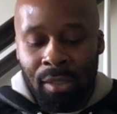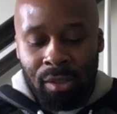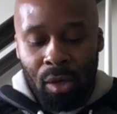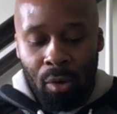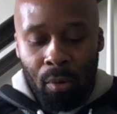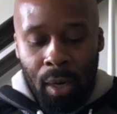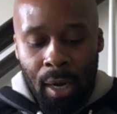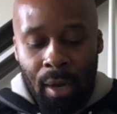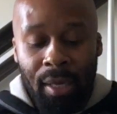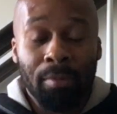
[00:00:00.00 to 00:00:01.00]
So
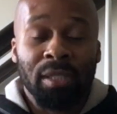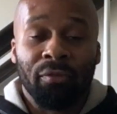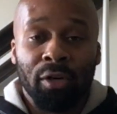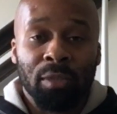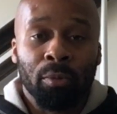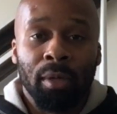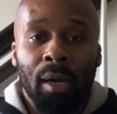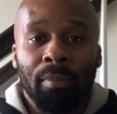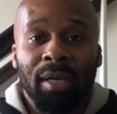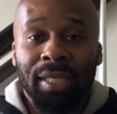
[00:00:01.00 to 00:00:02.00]
he was the first
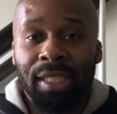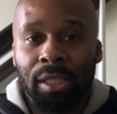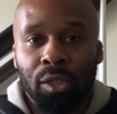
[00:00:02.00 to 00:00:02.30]
collegiate